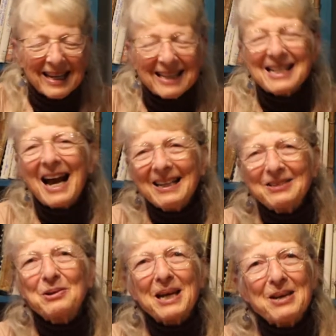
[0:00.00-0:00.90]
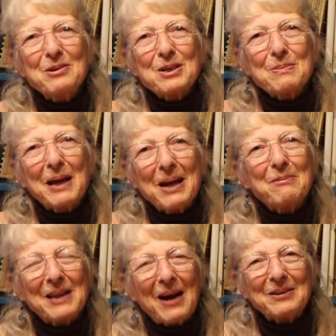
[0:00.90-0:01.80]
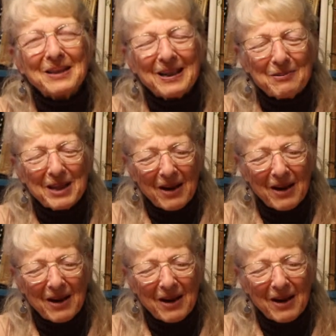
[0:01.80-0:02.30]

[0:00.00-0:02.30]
It's kind of tricky to explain without